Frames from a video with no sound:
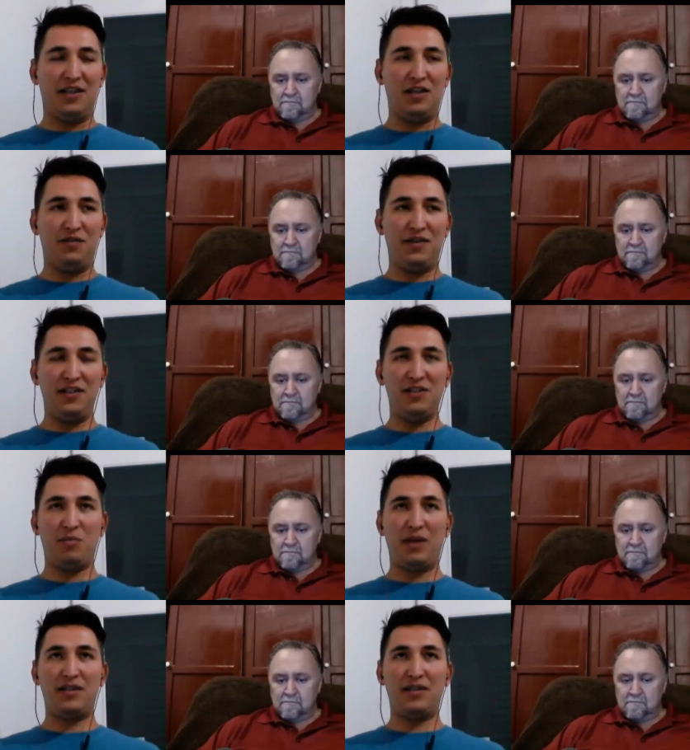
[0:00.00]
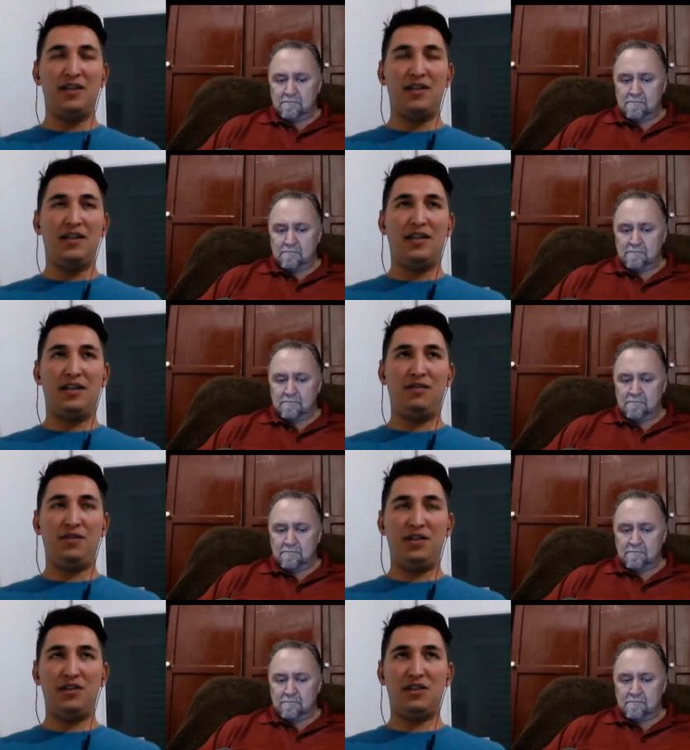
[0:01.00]
Speaker 1: he finished, but he
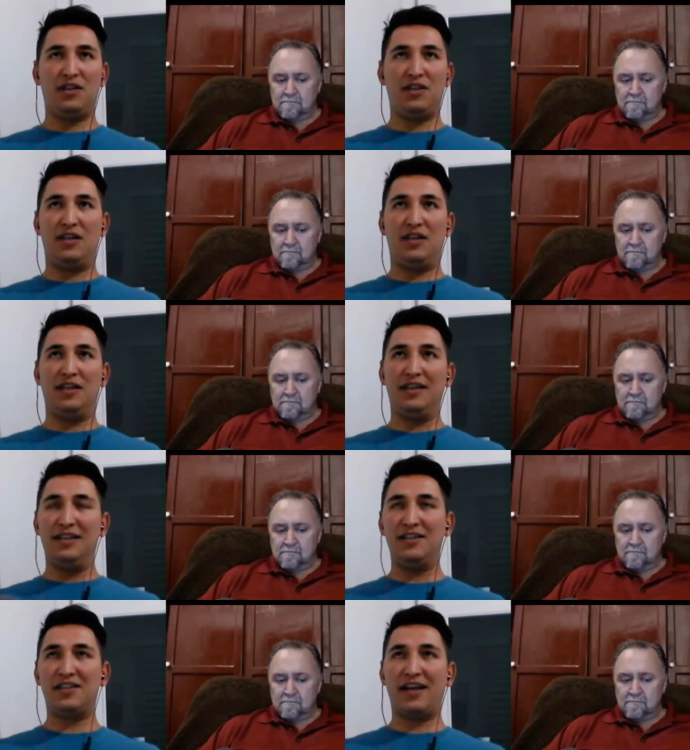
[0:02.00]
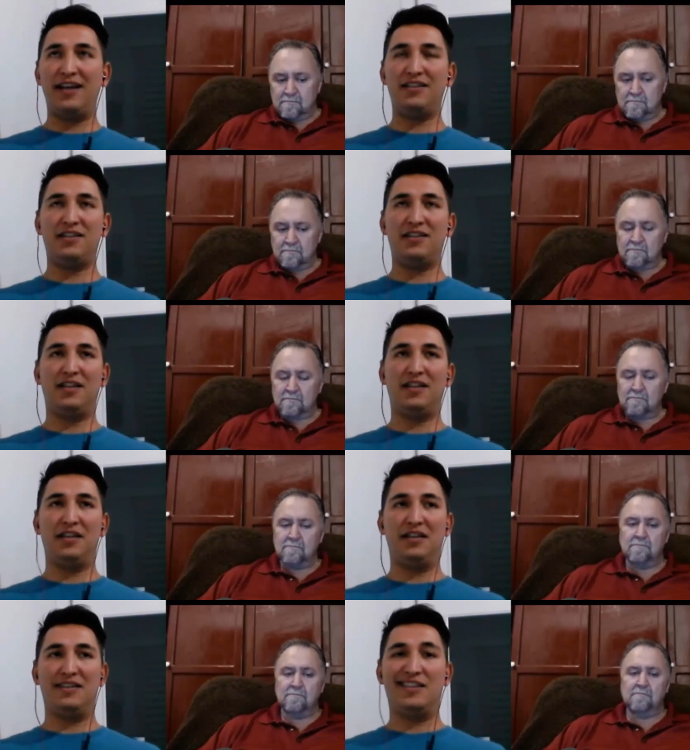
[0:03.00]
finished uh, inside
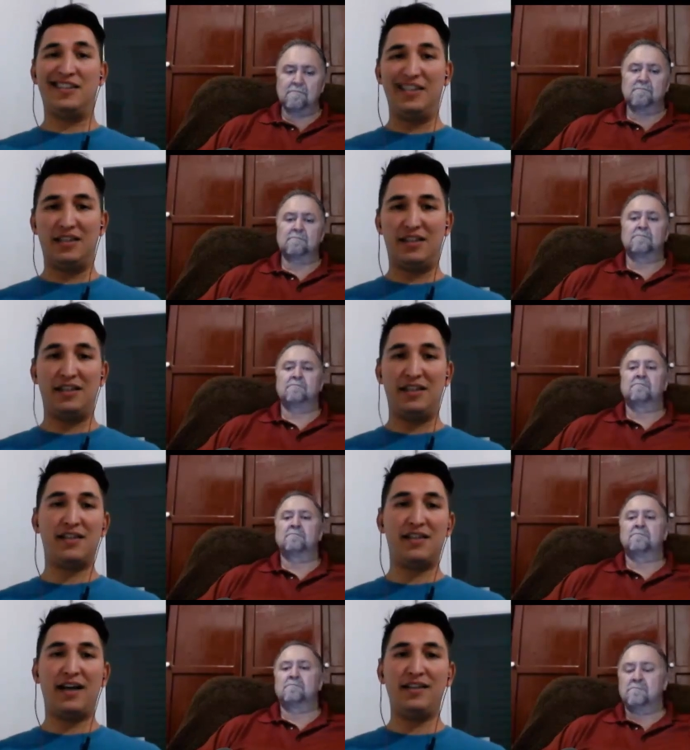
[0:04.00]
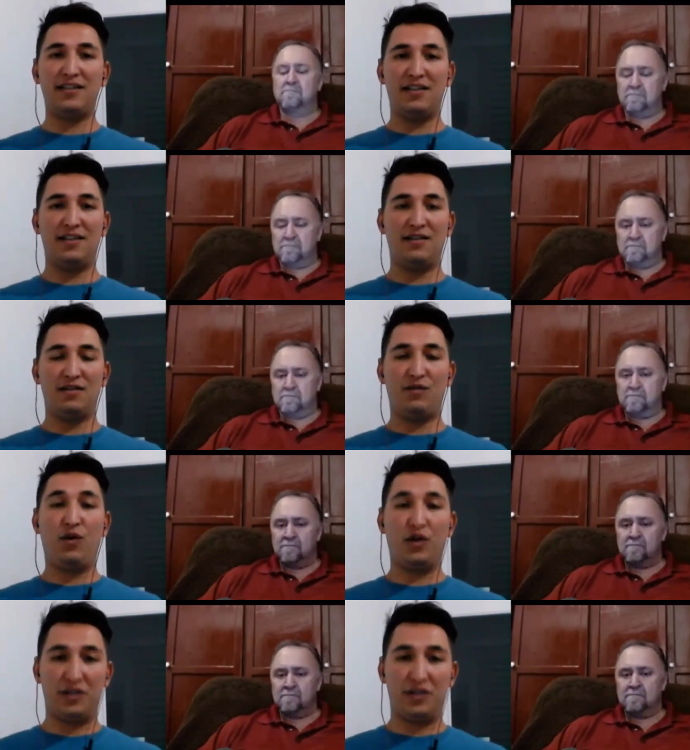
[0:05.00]
uh, trees, inside
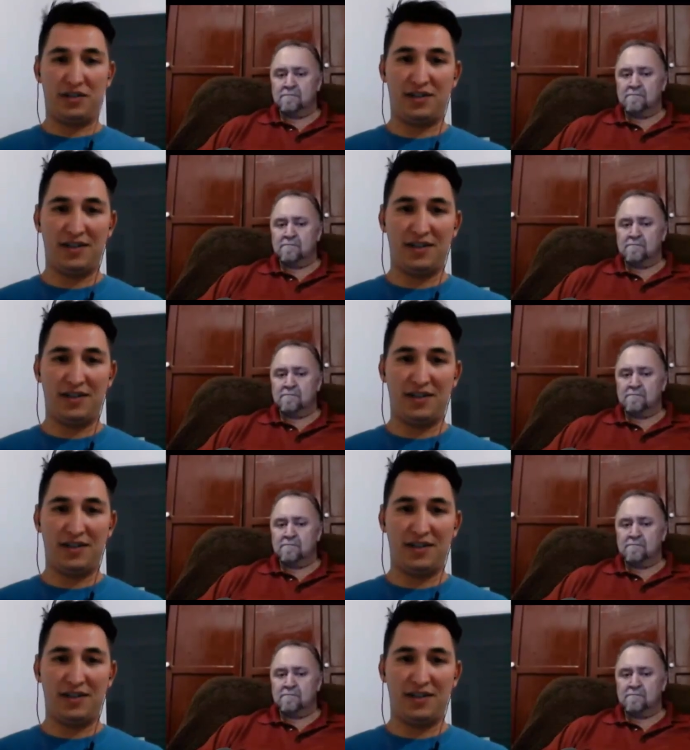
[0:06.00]
forest,